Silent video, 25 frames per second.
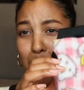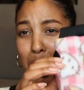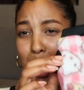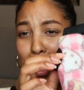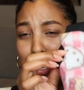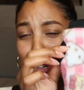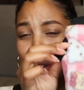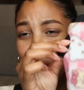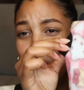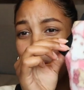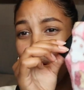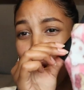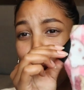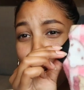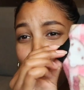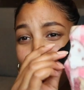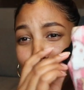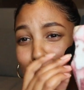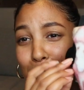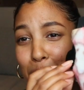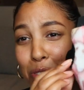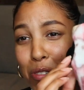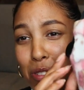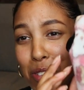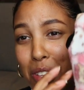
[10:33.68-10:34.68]
I got
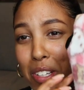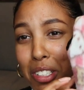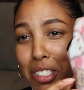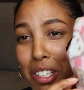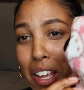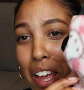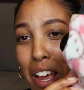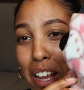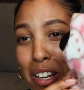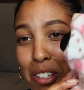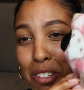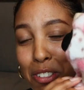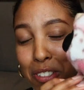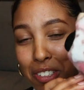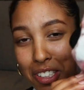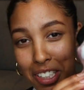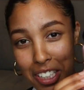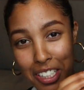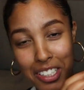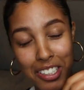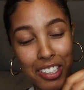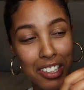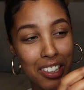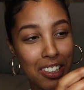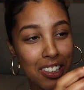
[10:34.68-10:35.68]
to this Hello
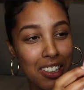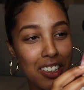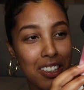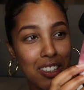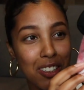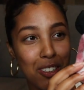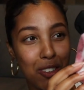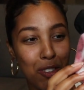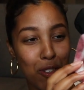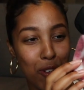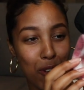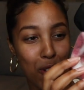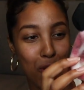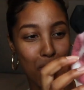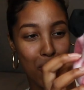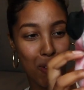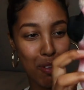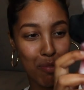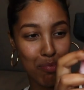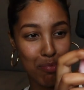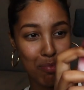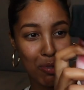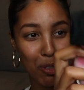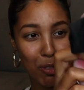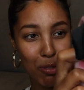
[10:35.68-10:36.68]
Kitty
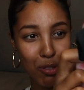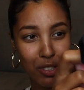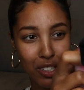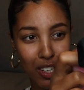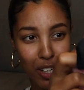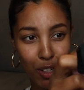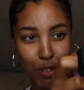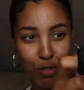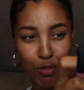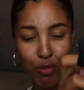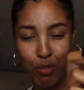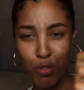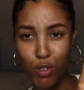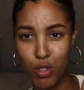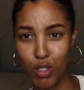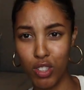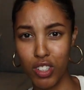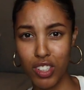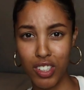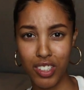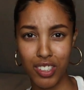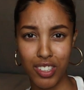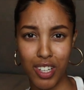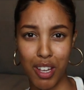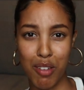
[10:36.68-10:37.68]
top. It was like
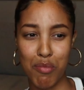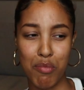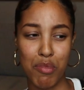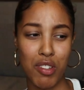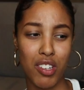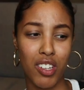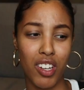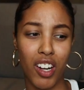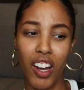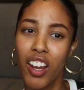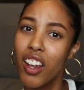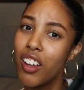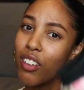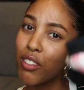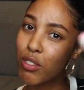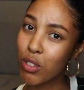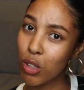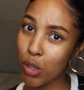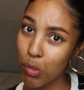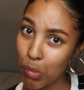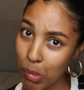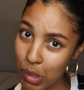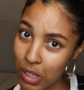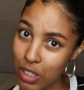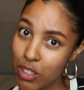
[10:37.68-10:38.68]
40 something rand for
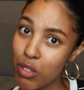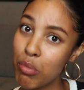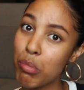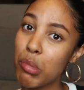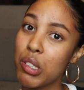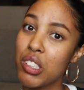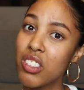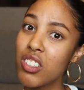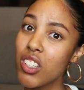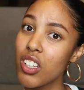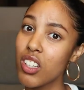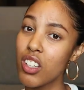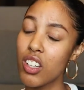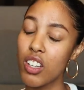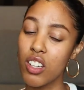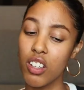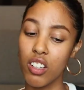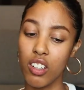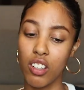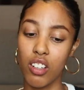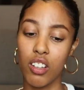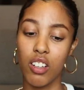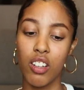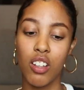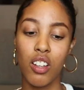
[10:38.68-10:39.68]
a piece of
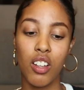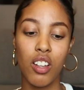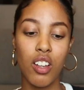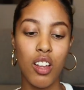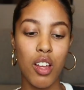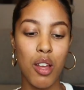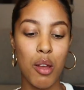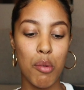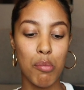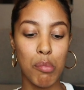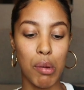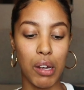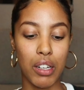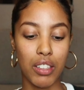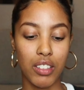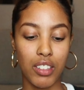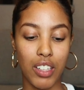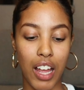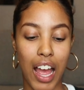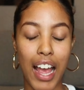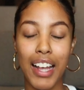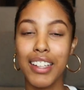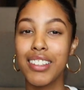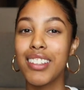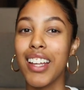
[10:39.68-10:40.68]
material, but
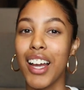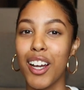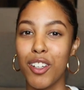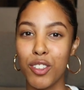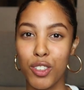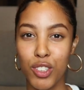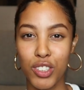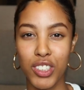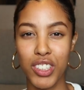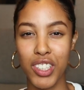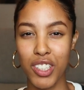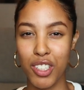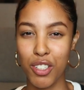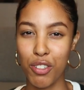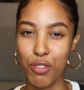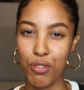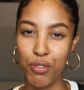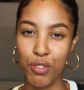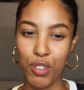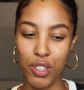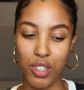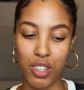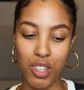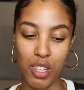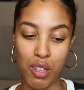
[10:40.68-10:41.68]
I doubt it's gonna
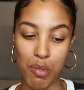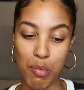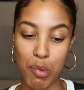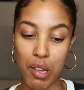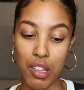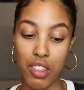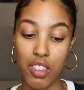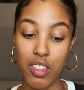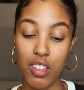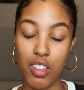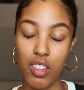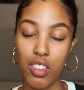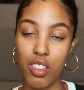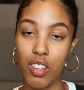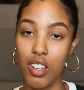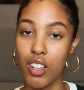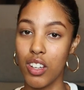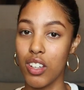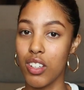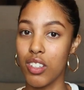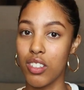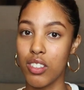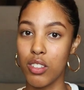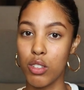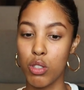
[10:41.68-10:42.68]
fit them. I think
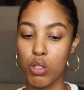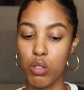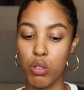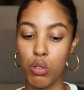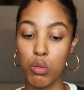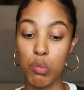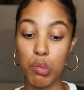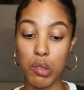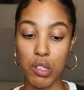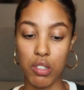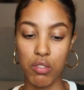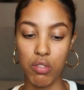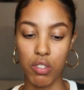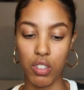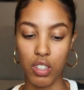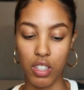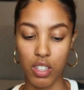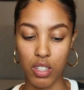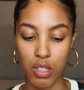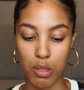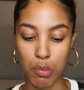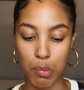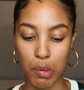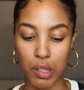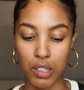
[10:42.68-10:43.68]
they're too big for
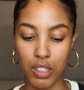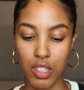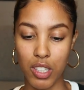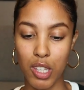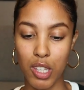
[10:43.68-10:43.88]
this, but